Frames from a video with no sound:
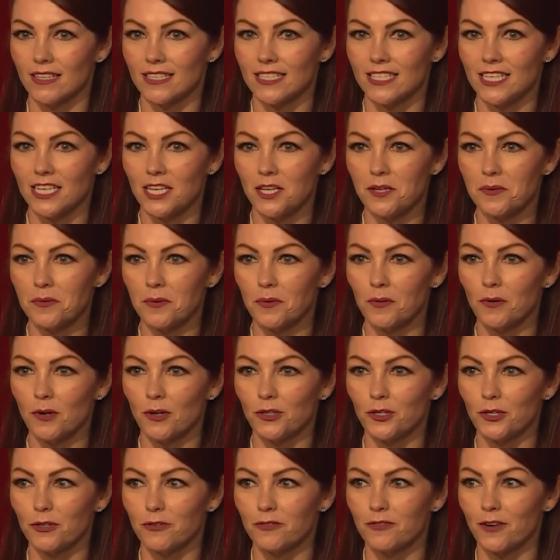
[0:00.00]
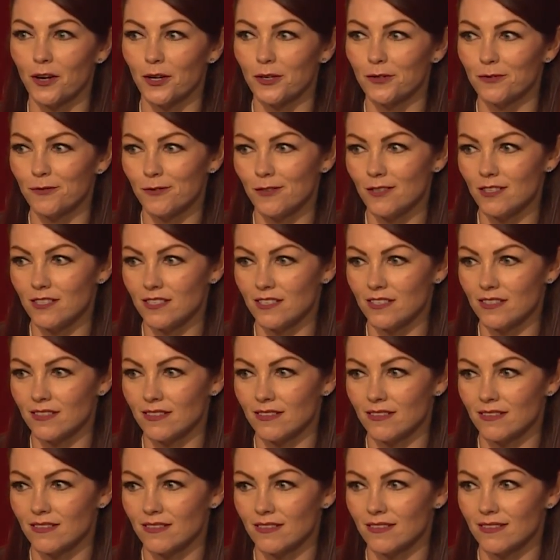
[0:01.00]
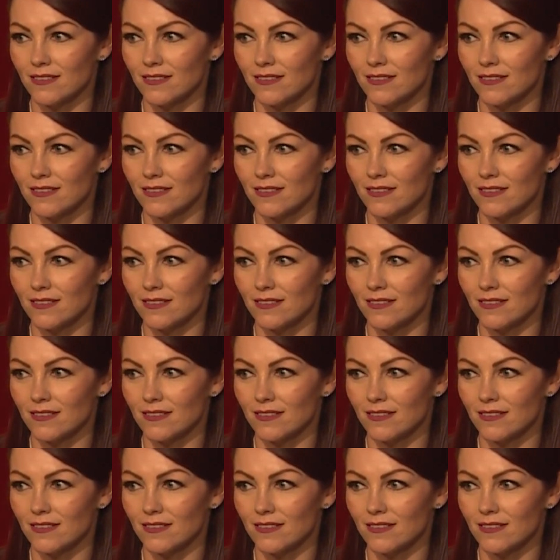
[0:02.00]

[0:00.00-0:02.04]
I see you all on your phones.